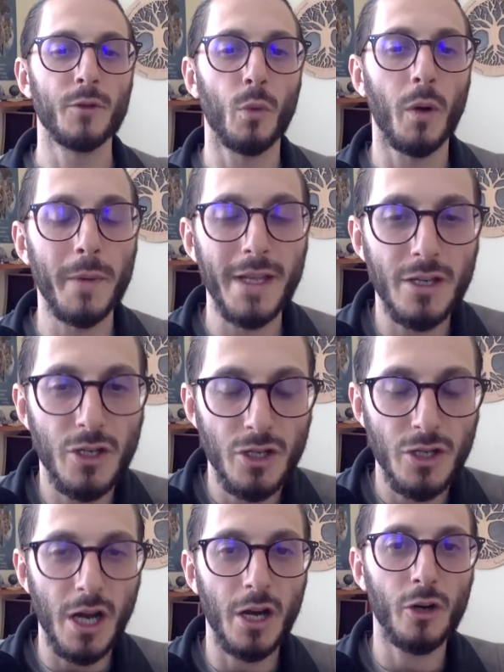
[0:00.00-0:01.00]
So when we
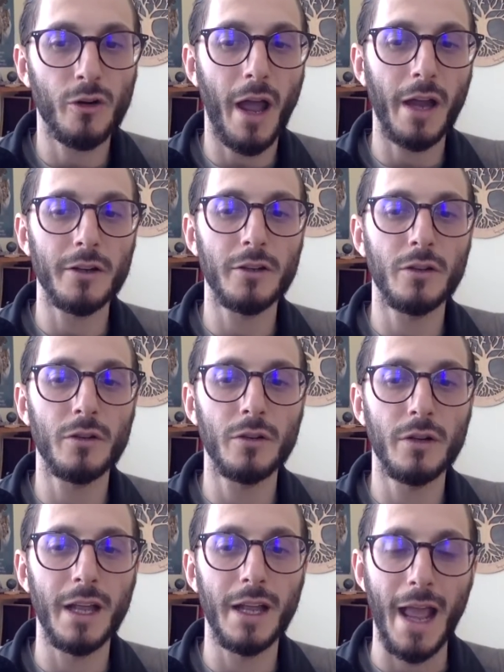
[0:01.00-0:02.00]
share
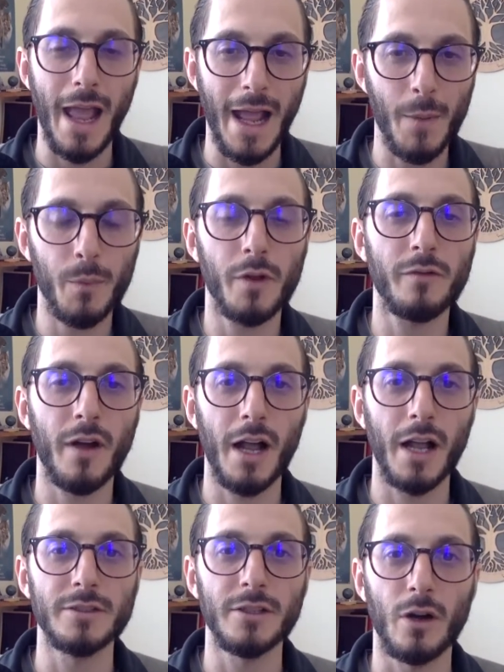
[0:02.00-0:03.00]
gratitude, it
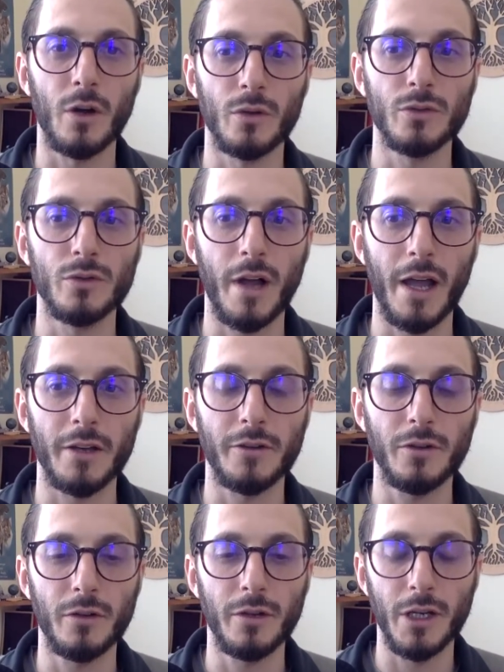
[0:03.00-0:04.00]
amplifies our own
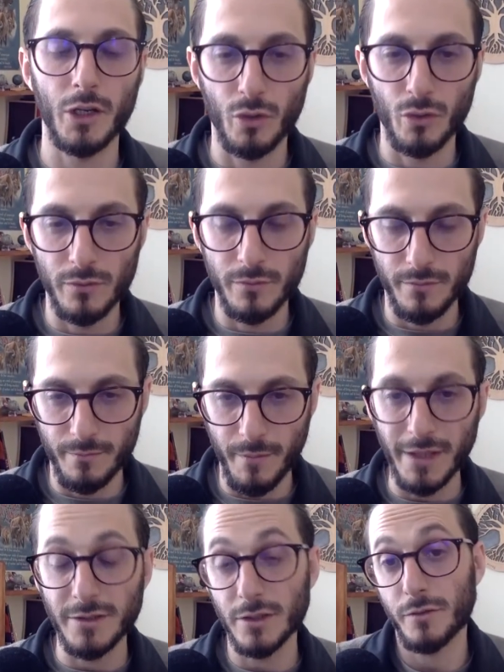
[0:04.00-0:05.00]
gratitude. It
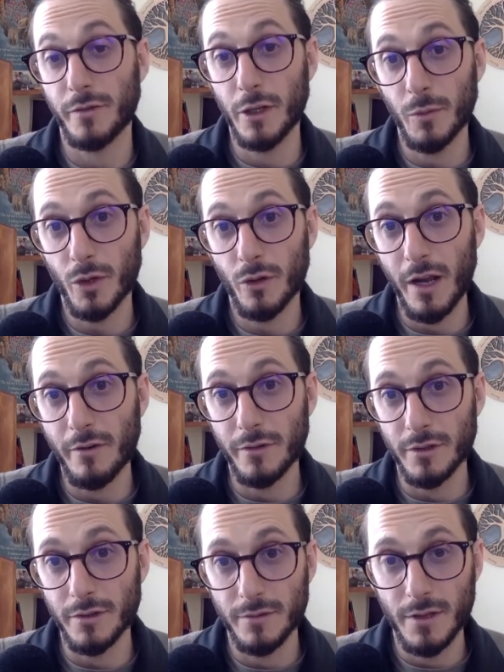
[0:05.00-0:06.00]
makes us feel more
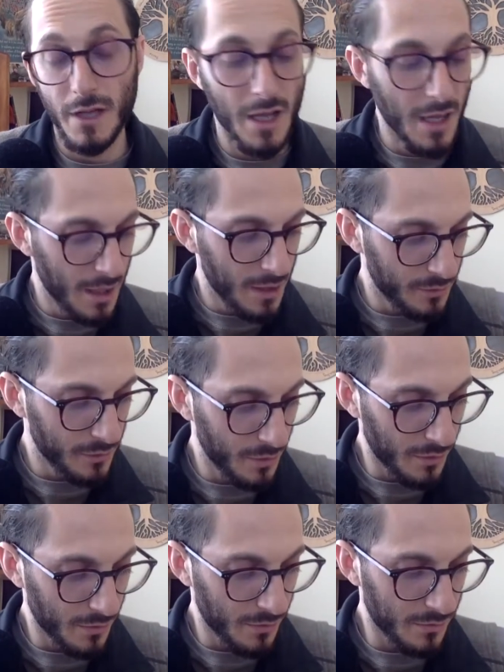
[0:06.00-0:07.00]
grateful.
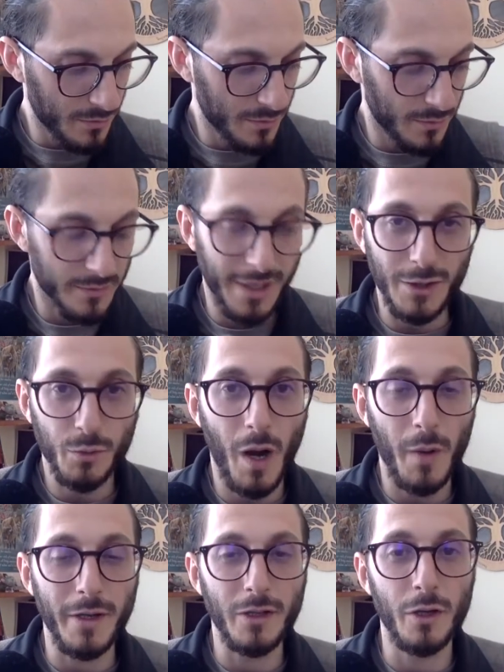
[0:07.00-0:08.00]
So that's
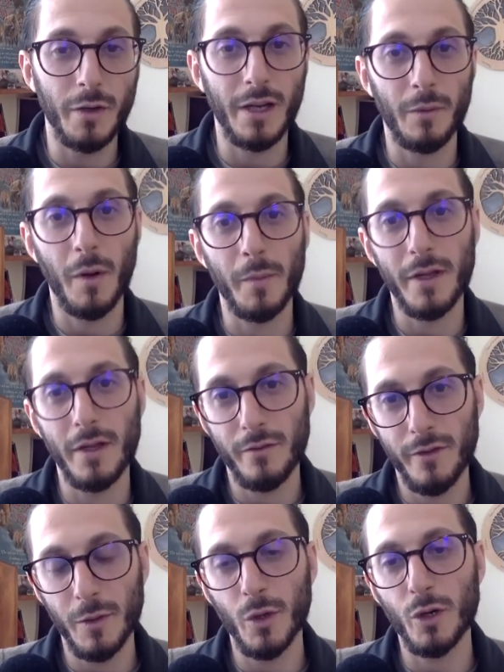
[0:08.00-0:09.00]
why we do it. And when we
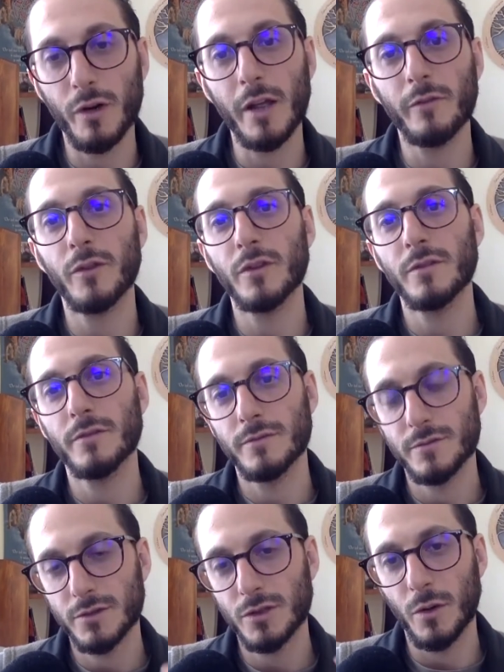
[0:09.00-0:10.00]
feel more grateful,
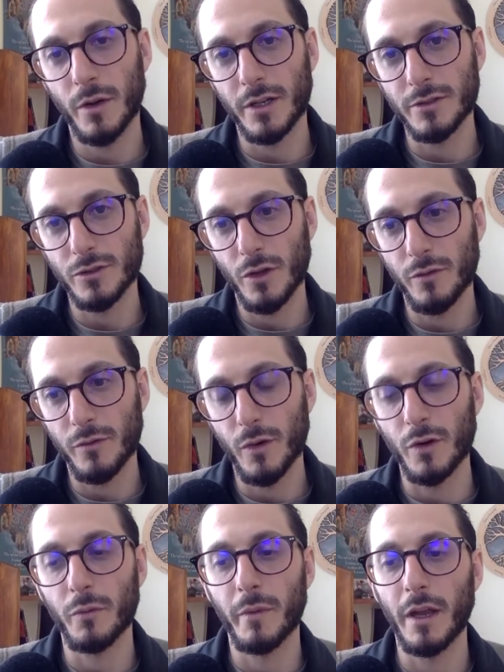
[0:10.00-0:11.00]
so on and so
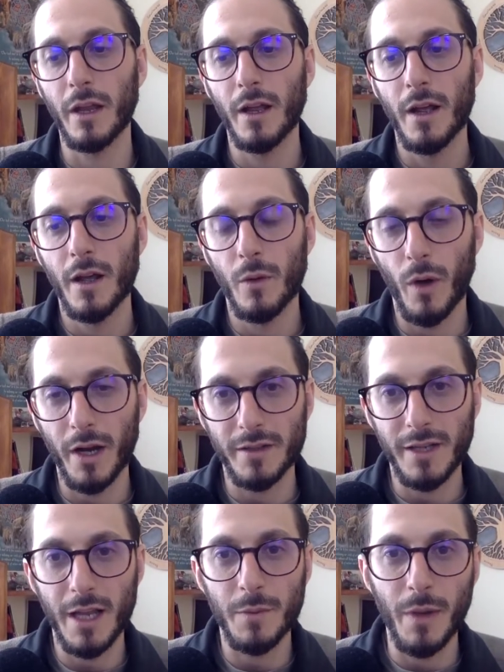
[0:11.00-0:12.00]
forth, we want
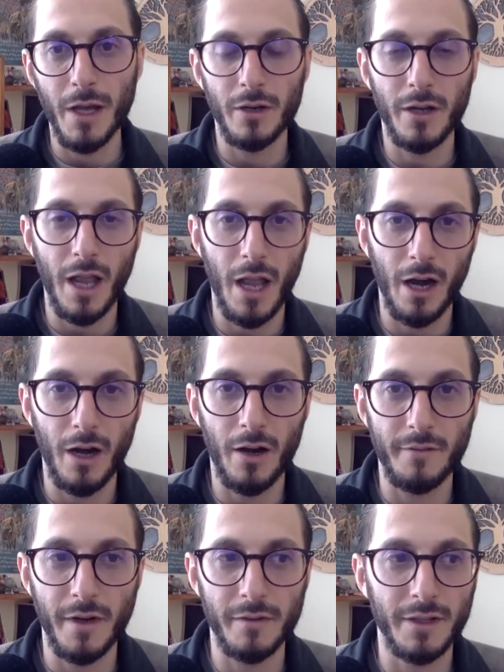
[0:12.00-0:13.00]
to take better care
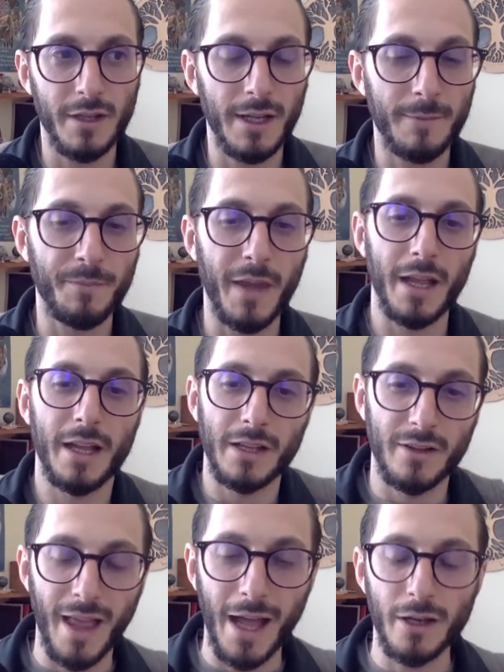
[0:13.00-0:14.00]
of everything.
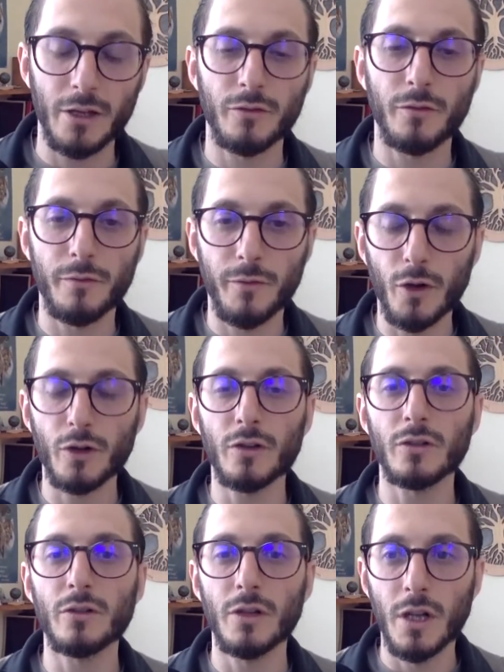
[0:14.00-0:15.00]
It's that
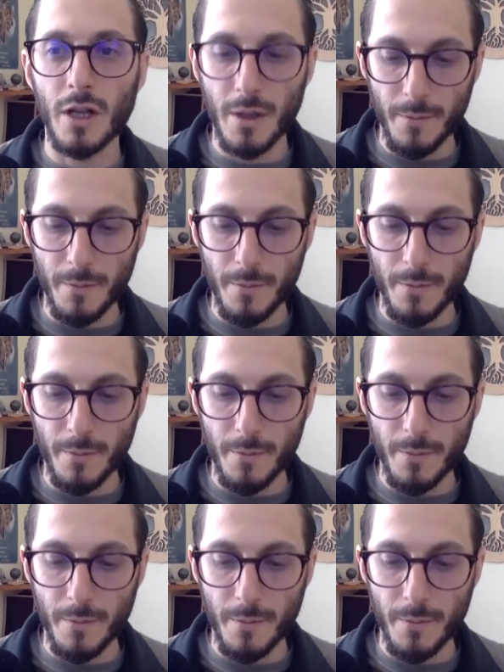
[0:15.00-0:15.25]
fertile,